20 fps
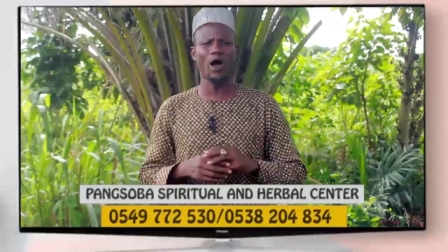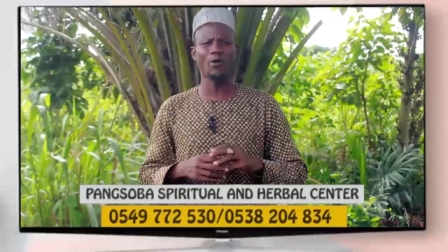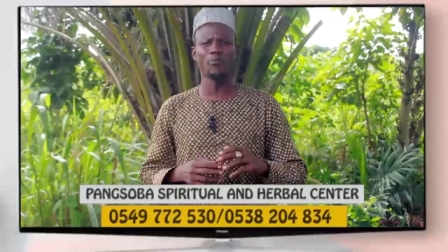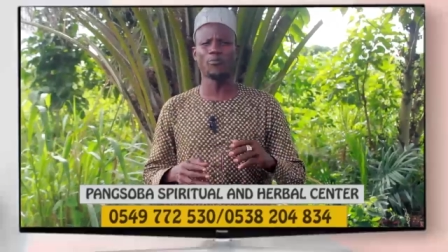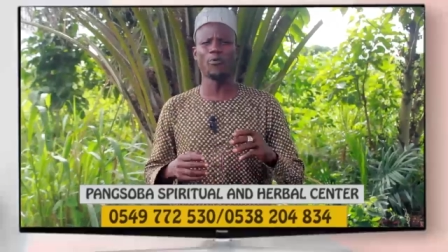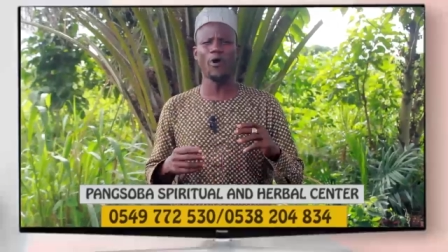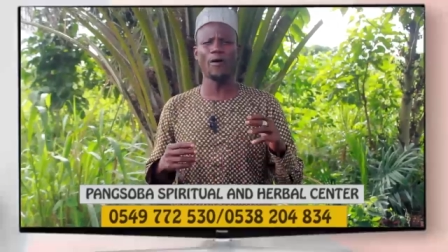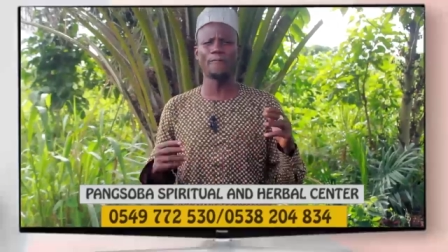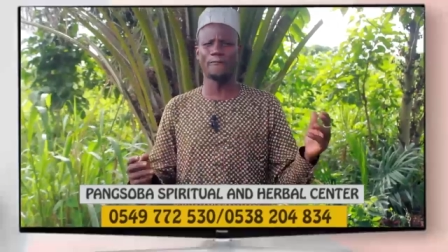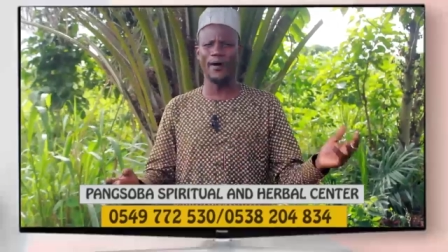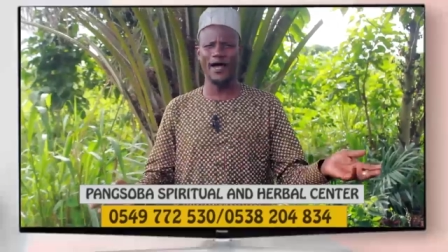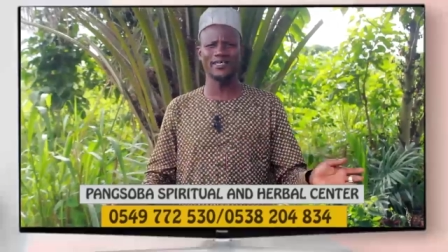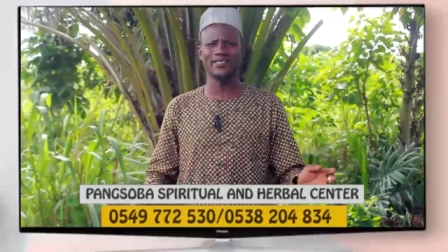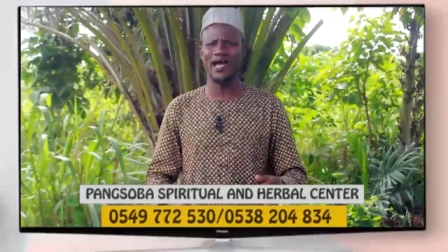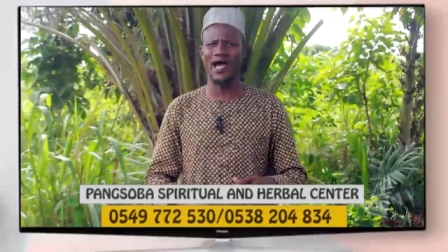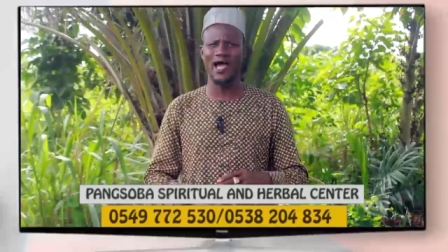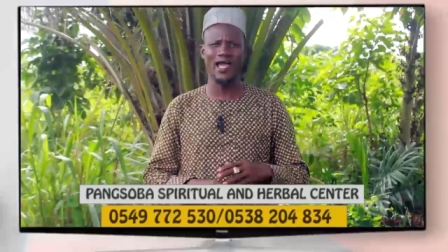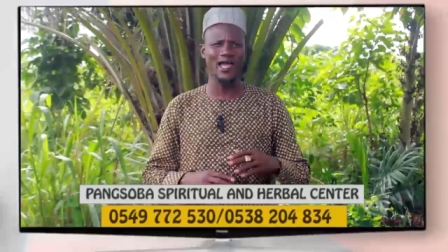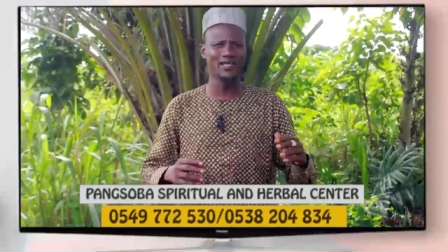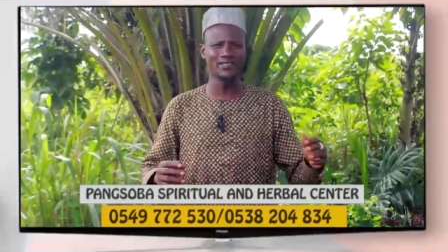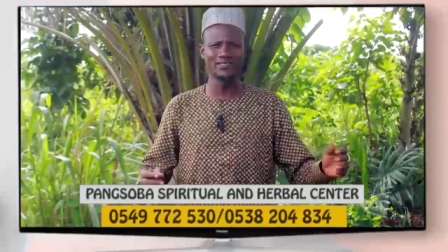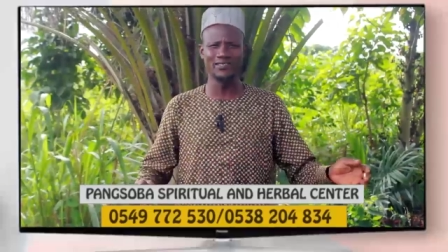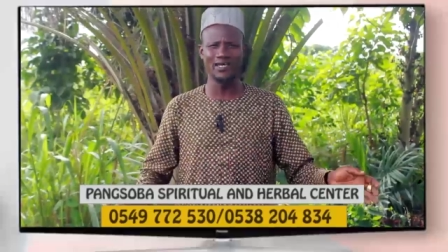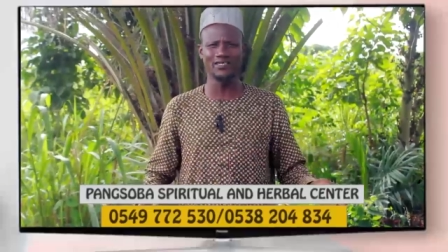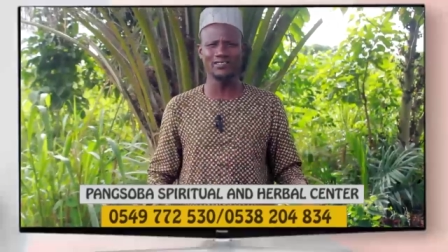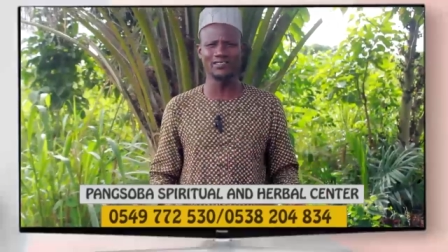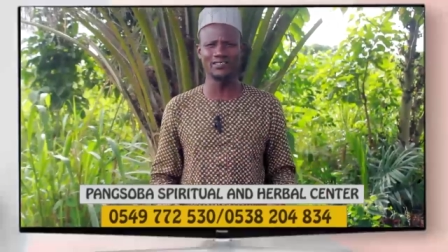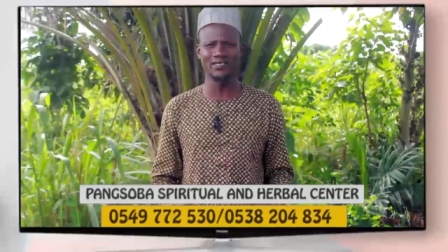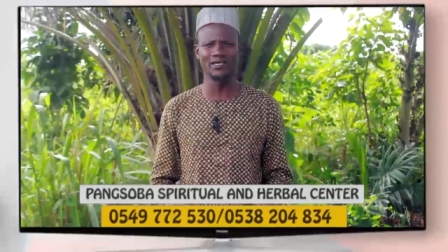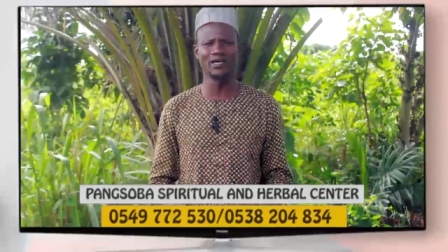bubo mpa ya
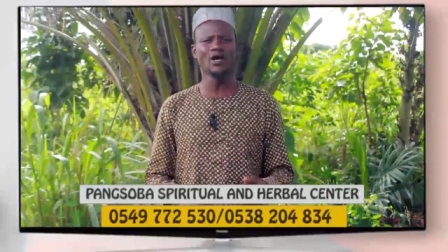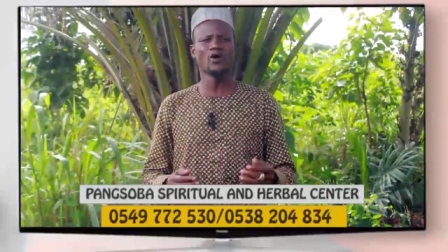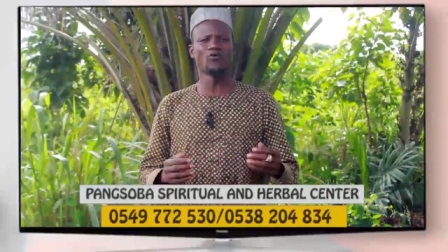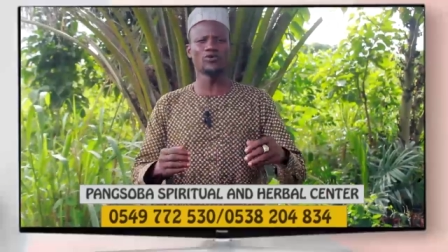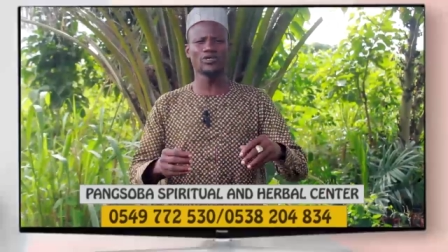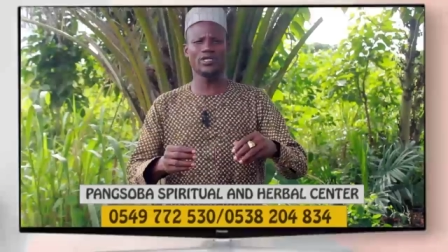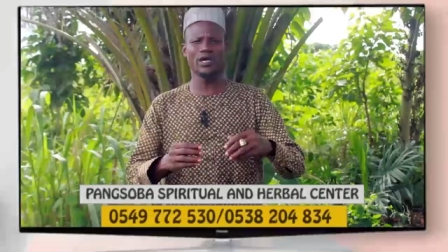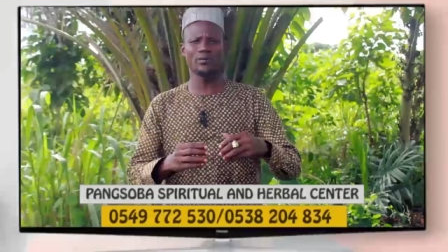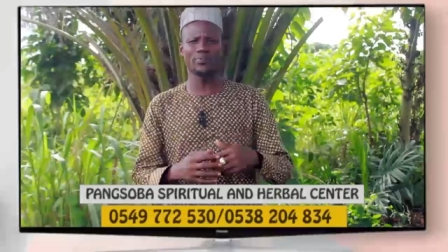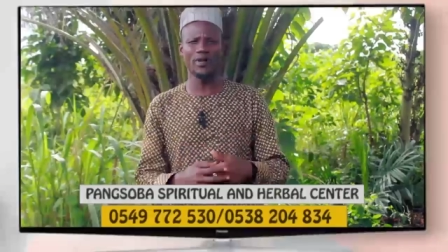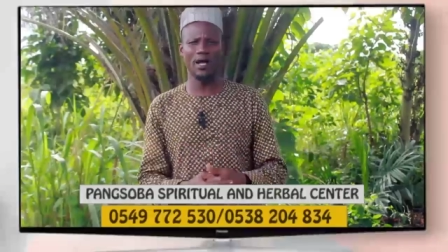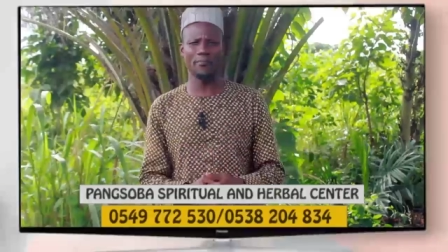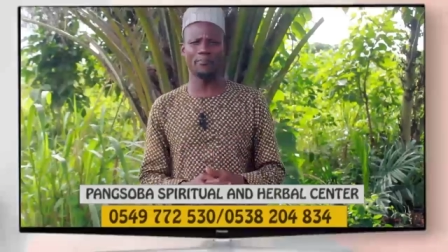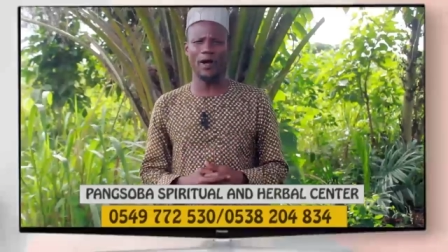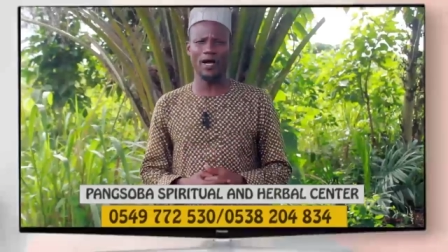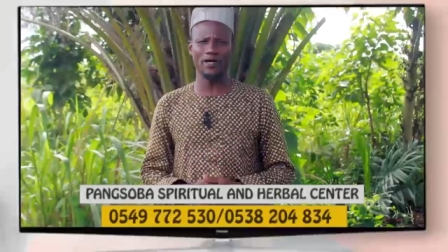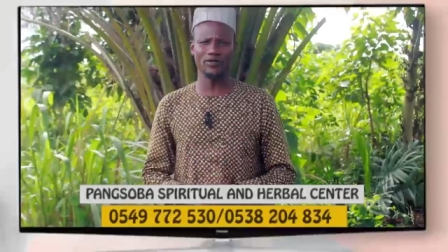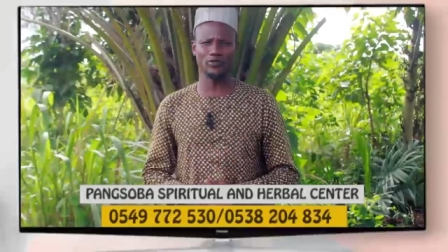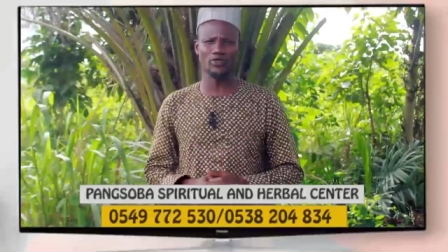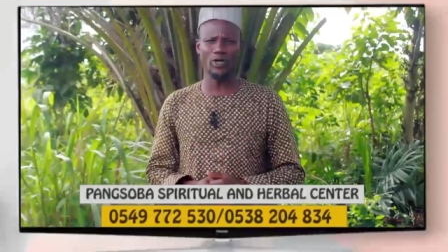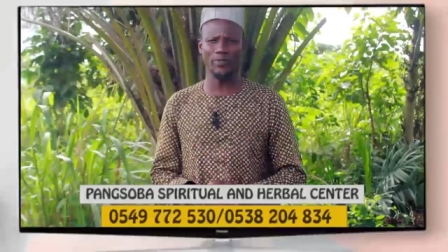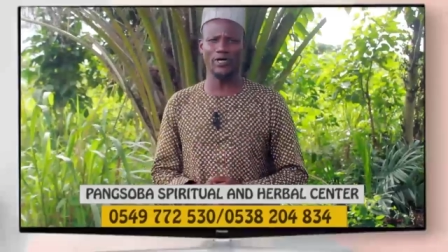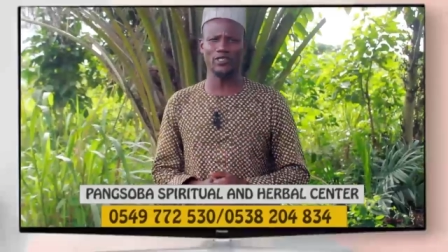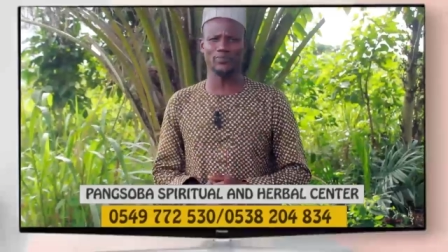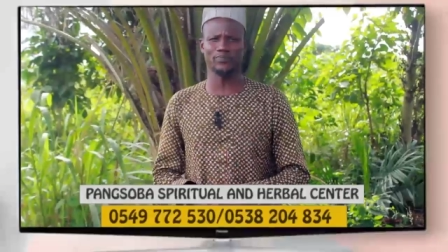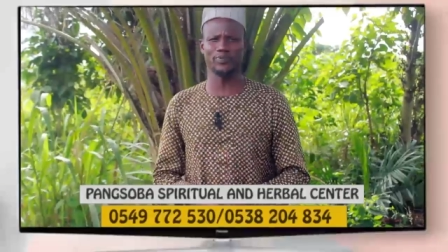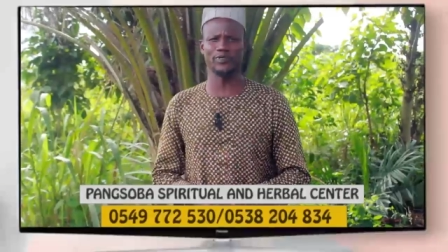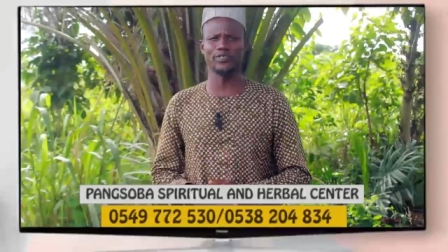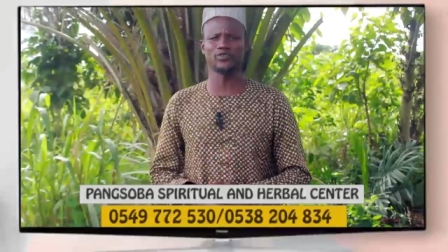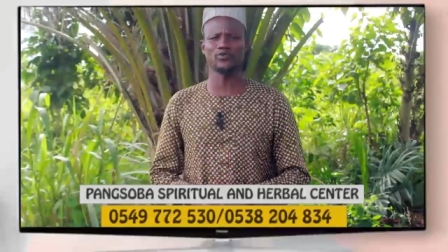enye ye wo de bra
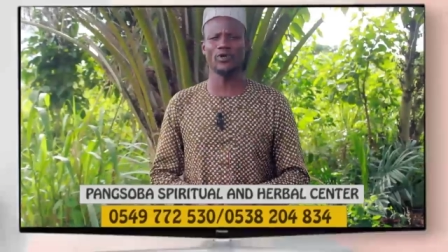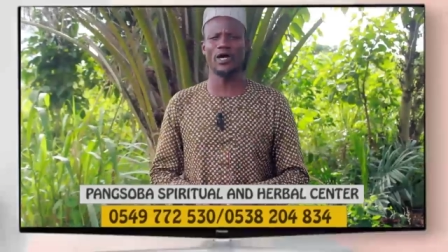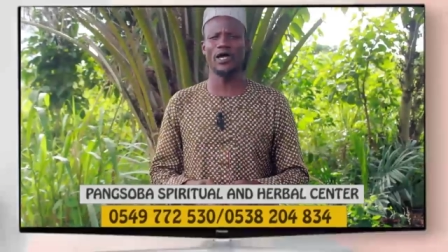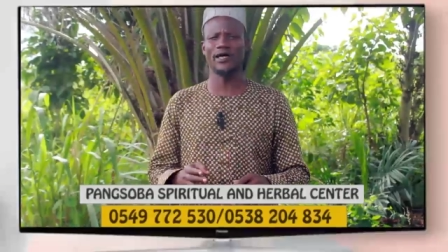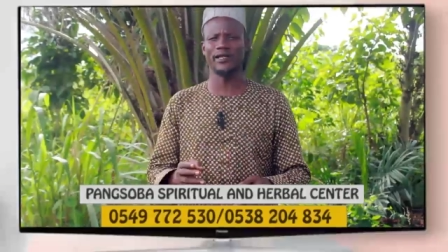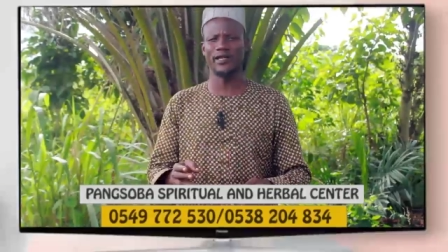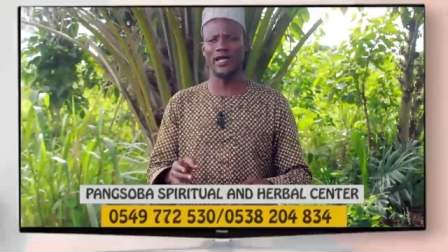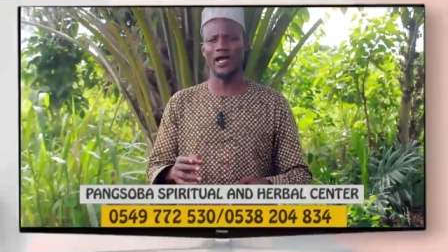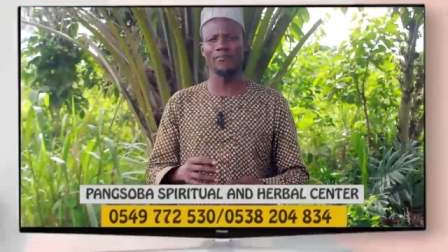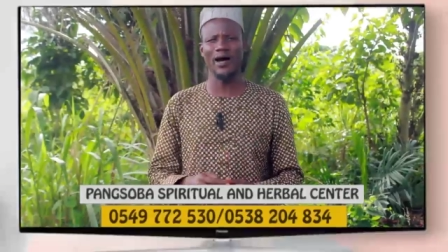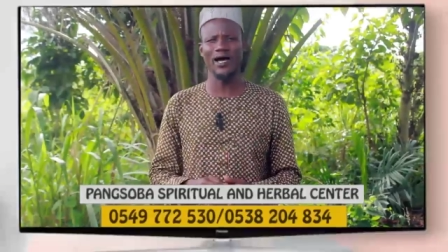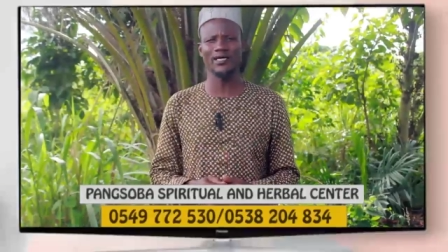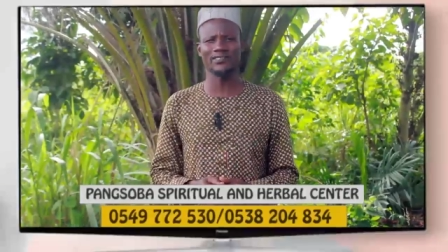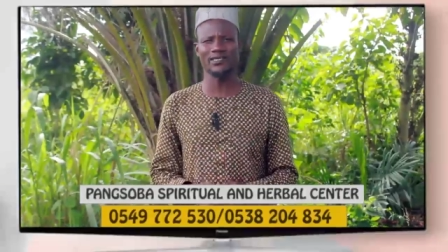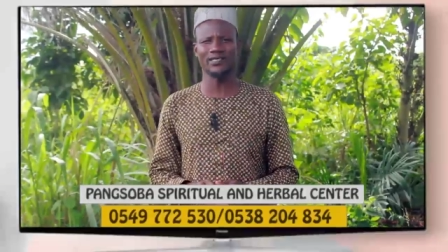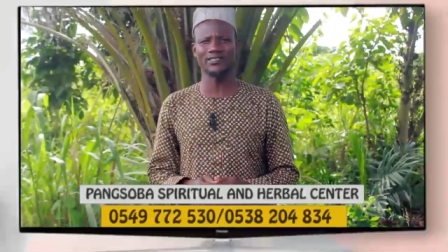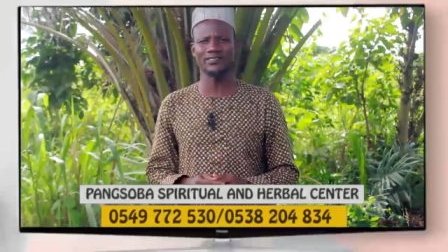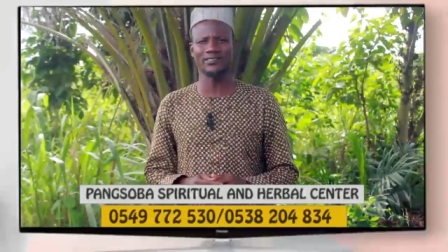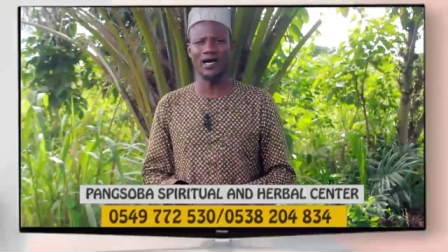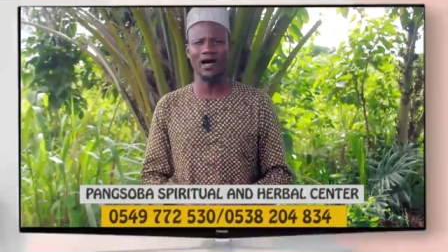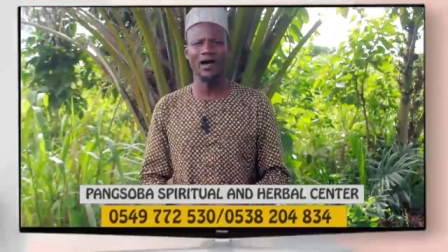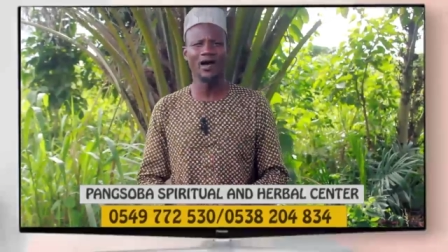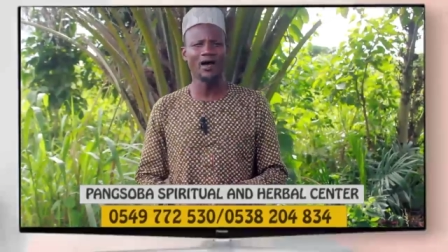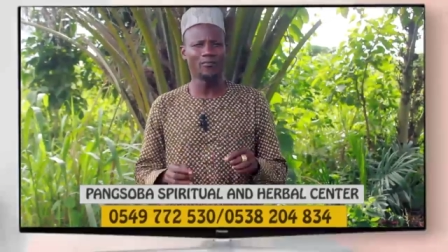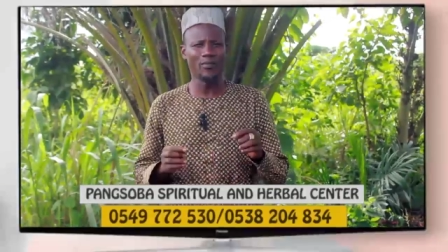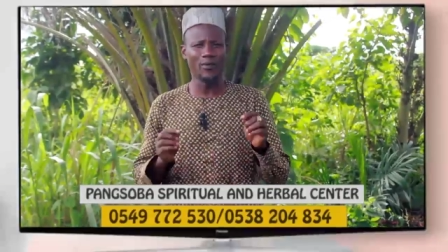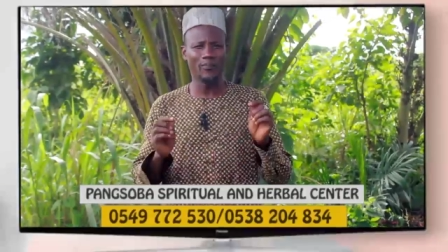Pampsober Spiritual and Herbal Center